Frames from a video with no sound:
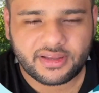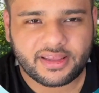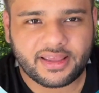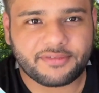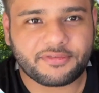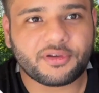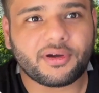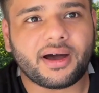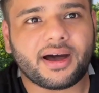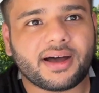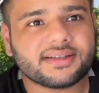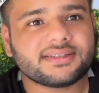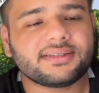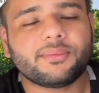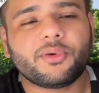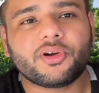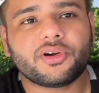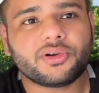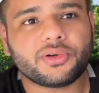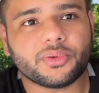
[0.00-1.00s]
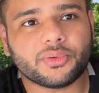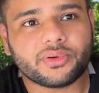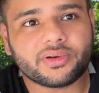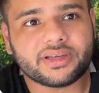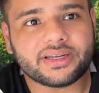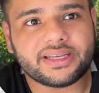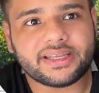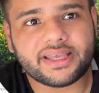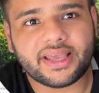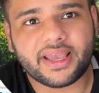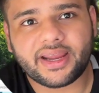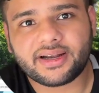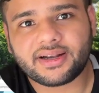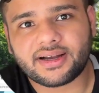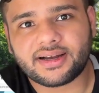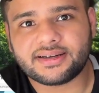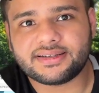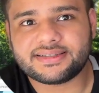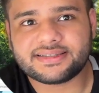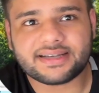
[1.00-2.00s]
If you ask the model to create
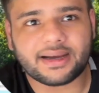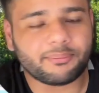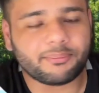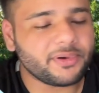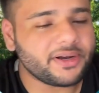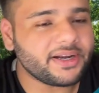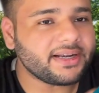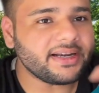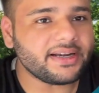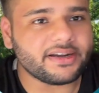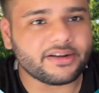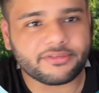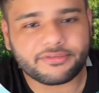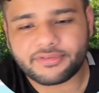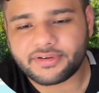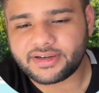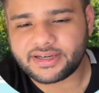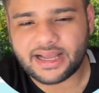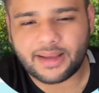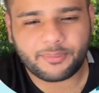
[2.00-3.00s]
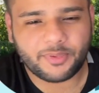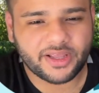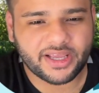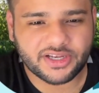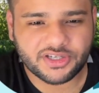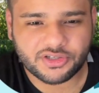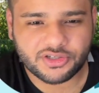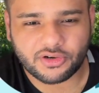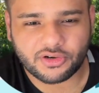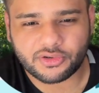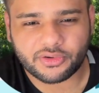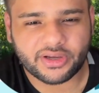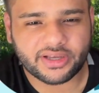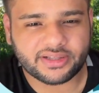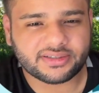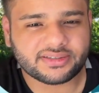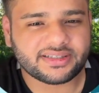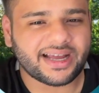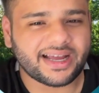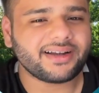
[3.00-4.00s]
a completely different application
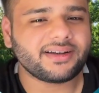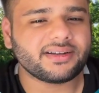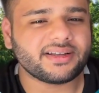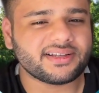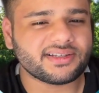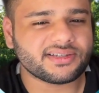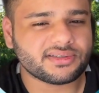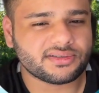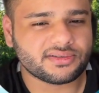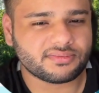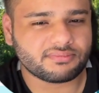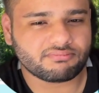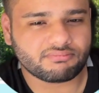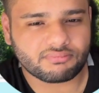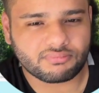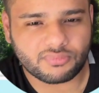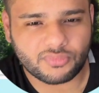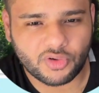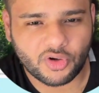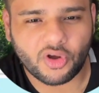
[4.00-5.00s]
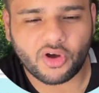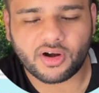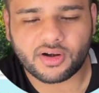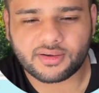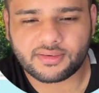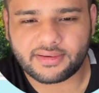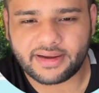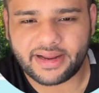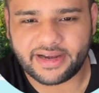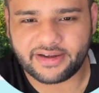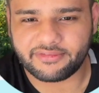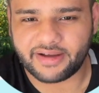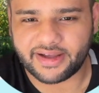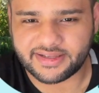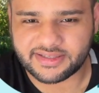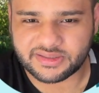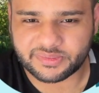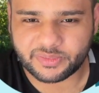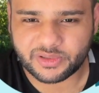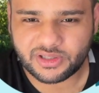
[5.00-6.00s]
altogether, that is not
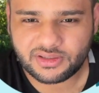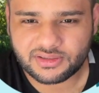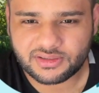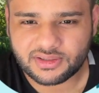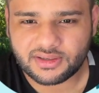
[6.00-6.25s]
advisable.